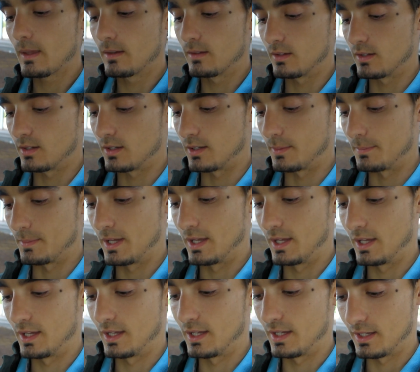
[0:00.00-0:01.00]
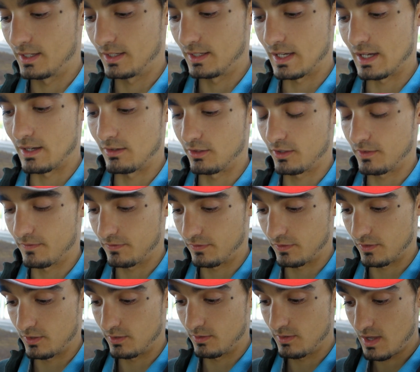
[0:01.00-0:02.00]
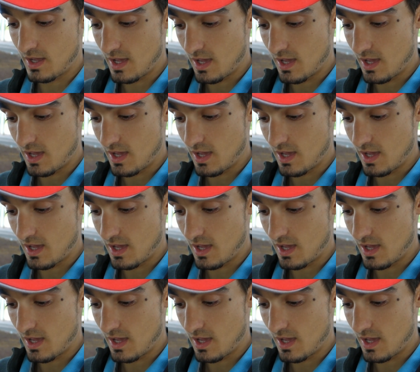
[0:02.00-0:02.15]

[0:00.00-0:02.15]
Now looking through